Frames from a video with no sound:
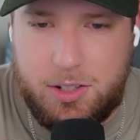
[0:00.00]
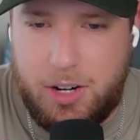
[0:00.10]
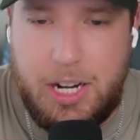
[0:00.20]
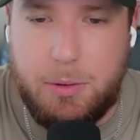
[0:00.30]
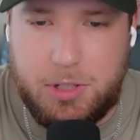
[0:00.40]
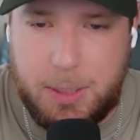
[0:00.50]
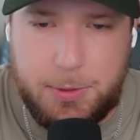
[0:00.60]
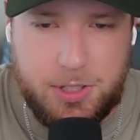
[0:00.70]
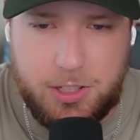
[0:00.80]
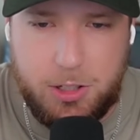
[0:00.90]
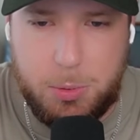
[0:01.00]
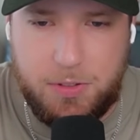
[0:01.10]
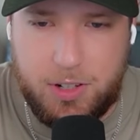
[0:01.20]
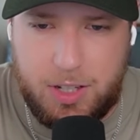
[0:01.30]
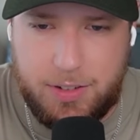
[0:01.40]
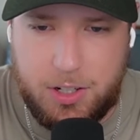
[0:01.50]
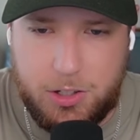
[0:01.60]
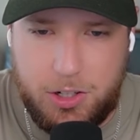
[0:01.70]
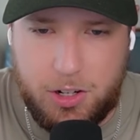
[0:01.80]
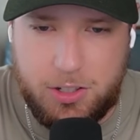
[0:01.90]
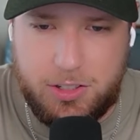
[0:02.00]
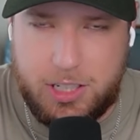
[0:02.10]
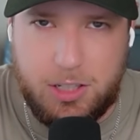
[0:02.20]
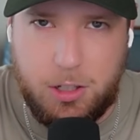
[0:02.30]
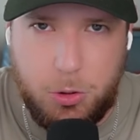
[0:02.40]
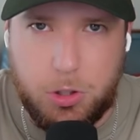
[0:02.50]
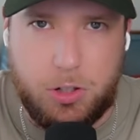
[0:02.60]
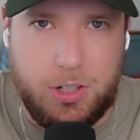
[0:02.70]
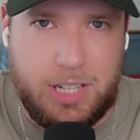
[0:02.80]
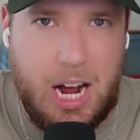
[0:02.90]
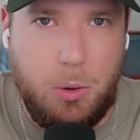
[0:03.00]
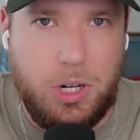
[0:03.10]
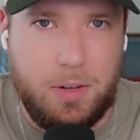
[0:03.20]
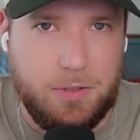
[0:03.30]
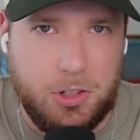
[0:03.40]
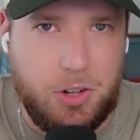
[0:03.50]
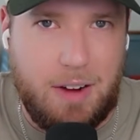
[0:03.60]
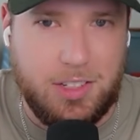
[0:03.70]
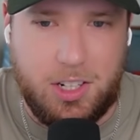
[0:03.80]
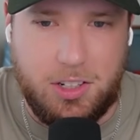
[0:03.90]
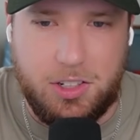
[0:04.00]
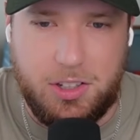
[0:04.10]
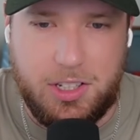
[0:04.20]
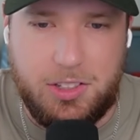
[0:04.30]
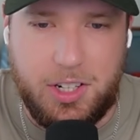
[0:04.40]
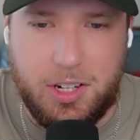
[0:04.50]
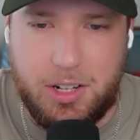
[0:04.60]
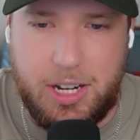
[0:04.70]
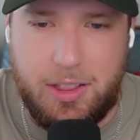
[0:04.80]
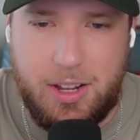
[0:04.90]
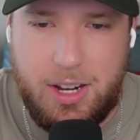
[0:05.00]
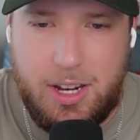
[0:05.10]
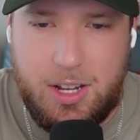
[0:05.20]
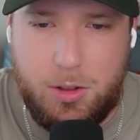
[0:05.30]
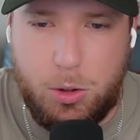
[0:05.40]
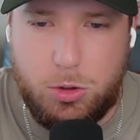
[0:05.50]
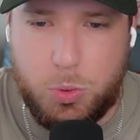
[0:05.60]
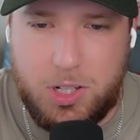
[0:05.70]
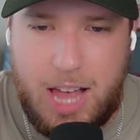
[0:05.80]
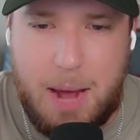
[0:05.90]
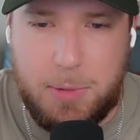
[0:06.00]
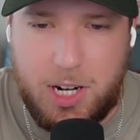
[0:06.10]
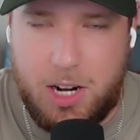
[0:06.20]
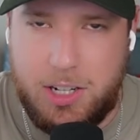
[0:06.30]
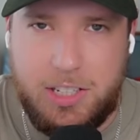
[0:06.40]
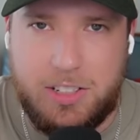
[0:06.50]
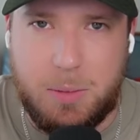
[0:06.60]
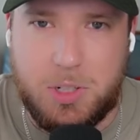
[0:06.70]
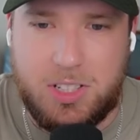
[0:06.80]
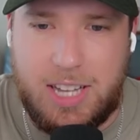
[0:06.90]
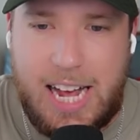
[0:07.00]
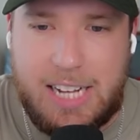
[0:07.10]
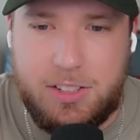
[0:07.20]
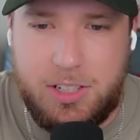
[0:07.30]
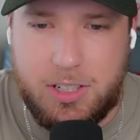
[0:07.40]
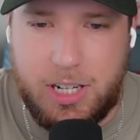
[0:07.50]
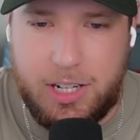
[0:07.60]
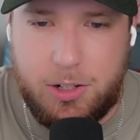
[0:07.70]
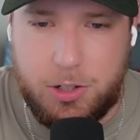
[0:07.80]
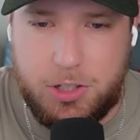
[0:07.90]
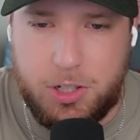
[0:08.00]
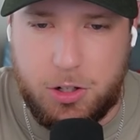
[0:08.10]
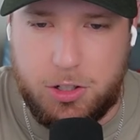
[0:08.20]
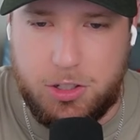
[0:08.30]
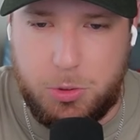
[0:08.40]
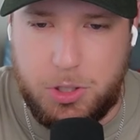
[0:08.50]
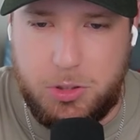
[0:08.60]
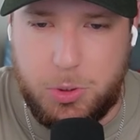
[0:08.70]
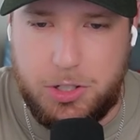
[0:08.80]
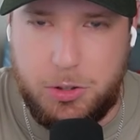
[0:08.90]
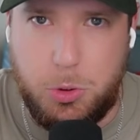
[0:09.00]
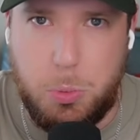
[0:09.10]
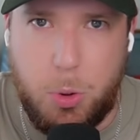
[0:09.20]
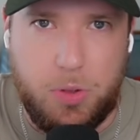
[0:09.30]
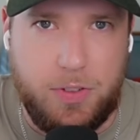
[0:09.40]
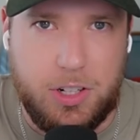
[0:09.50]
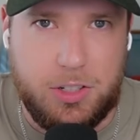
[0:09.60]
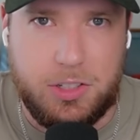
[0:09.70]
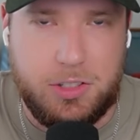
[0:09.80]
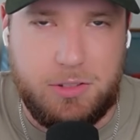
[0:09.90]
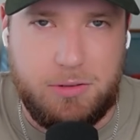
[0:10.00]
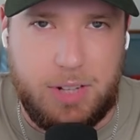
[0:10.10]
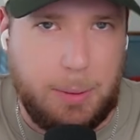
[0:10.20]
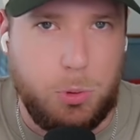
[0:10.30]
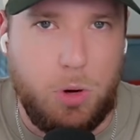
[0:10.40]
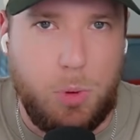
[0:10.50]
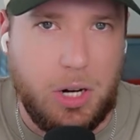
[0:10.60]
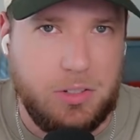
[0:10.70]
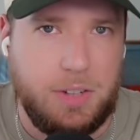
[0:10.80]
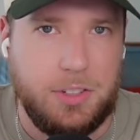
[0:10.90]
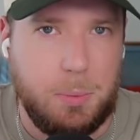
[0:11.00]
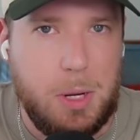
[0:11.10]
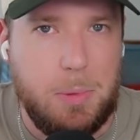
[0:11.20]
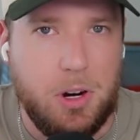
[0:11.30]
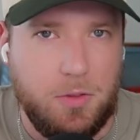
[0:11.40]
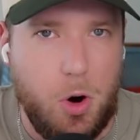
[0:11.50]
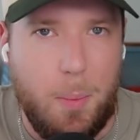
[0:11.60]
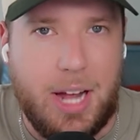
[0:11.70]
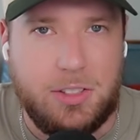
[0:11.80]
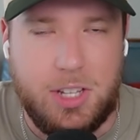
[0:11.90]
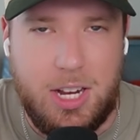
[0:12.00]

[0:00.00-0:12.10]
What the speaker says: or 80 receptions, for 1,100 yards is like a ludicrous outcome for Travis Hunter this year. And those were Ladd McConkey's numbers last year and Christian Kirk's in 2022, who both finished as top 12 wide receivers in PPR formats.